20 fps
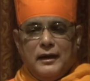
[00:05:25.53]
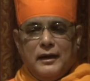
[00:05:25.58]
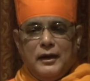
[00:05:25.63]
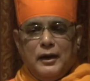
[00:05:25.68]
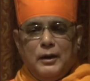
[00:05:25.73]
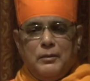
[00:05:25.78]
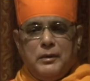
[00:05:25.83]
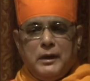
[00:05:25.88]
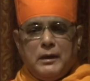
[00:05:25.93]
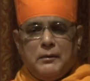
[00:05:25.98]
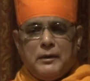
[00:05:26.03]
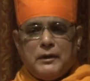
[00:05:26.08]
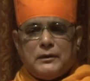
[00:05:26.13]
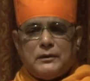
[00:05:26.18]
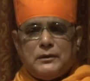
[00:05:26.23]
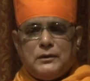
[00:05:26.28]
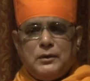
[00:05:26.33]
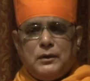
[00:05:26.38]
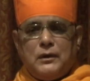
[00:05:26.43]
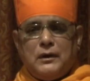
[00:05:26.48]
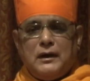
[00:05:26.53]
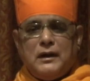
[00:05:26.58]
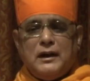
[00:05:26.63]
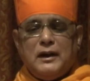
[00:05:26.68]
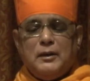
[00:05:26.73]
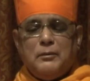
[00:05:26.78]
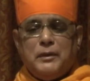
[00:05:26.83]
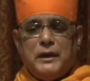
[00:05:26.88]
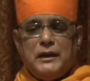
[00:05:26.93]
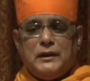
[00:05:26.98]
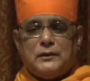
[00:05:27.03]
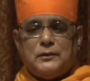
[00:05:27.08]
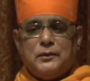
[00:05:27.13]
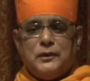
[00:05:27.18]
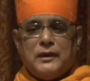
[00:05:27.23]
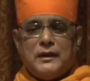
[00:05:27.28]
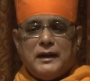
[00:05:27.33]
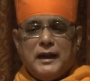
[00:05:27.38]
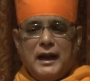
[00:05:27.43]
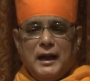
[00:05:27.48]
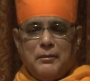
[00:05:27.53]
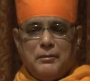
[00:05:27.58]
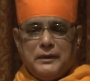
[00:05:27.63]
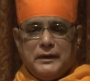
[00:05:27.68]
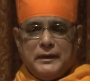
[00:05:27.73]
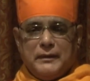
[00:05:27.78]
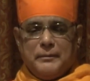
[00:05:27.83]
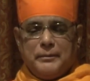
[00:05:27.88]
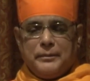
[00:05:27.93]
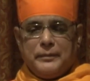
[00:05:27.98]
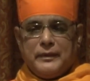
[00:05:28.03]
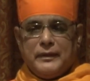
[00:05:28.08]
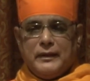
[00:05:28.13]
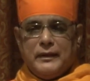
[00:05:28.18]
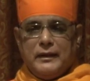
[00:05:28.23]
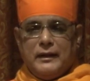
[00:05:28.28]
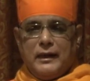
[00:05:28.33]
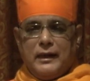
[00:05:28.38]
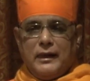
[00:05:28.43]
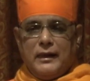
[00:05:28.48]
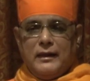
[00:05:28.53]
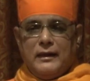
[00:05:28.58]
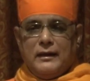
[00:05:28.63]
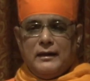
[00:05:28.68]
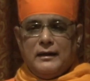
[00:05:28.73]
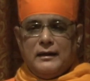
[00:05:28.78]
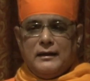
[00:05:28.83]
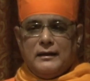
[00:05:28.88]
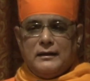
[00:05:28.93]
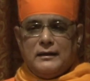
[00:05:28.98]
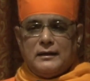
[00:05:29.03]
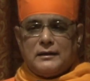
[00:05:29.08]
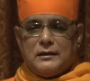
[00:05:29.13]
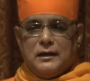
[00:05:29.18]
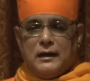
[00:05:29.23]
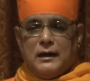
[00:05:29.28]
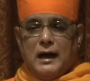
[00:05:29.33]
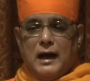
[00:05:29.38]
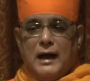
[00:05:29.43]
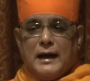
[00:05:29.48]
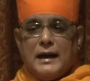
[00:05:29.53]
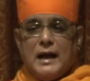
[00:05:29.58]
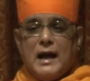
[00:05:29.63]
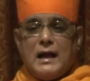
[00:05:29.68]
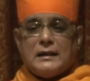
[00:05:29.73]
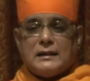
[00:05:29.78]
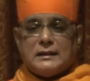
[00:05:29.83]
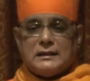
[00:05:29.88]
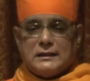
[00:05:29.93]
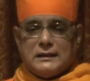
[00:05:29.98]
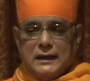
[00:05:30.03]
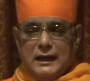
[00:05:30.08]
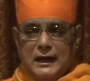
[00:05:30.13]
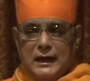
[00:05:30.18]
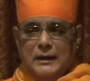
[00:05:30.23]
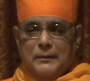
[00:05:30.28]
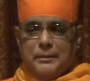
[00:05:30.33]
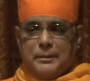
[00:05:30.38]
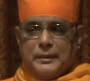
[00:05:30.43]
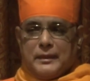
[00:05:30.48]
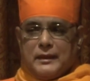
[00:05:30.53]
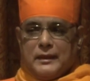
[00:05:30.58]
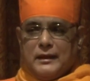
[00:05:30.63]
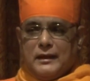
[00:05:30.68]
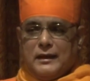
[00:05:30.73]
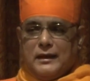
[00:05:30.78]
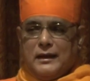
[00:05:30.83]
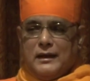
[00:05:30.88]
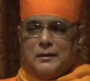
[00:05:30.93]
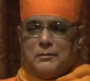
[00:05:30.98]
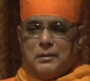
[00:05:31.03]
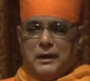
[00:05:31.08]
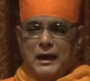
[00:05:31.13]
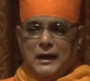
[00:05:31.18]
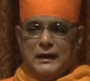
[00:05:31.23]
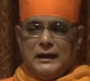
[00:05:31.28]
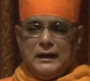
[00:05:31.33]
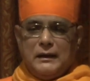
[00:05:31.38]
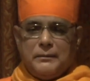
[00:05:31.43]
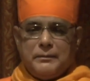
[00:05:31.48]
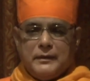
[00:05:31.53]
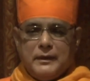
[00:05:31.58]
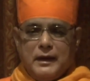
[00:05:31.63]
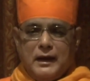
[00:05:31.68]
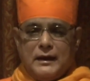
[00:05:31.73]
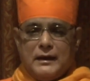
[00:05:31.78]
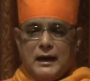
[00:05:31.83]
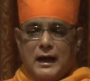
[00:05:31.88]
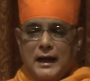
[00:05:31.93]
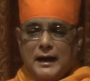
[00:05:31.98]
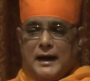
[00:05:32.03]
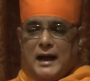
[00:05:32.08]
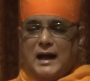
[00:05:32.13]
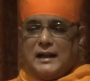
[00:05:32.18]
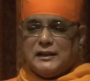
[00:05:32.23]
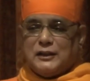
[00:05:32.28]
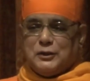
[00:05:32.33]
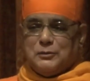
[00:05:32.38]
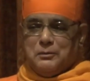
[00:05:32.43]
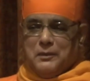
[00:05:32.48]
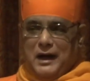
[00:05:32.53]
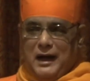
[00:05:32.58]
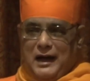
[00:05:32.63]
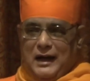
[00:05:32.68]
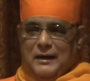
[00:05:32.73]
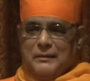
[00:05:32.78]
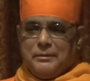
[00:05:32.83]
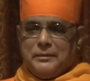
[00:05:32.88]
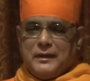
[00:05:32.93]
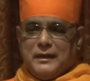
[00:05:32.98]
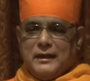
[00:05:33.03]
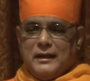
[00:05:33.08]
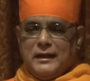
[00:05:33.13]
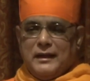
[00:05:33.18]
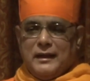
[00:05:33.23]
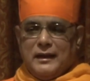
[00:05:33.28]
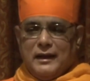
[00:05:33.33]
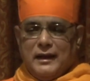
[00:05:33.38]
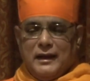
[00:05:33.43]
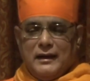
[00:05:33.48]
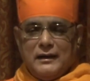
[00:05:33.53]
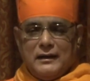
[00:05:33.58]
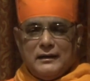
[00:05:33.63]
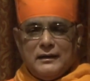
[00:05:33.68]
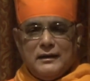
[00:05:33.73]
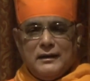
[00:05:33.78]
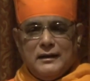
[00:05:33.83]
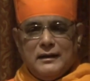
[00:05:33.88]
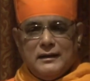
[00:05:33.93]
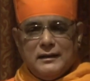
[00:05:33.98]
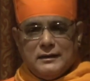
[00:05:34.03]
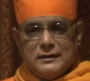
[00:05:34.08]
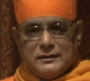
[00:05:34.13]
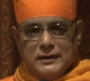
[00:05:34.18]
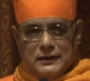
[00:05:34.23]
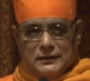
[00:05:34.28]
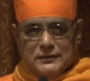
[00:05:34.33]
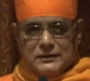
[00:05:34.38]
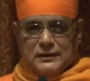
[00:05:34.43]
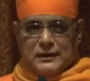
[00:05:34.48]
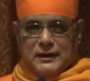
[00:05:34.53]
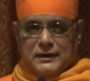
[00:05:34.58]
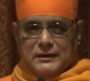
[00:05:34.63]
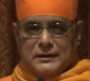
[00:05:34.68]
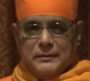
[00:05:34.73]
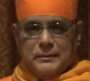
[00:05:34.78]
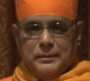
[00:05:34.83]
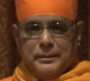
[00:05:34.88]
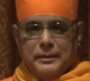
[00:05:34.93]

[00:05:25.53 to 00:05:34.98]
he became extraordinarily peaceful and happy. This is called Anatta in Pali and Anatma in Sanskrit.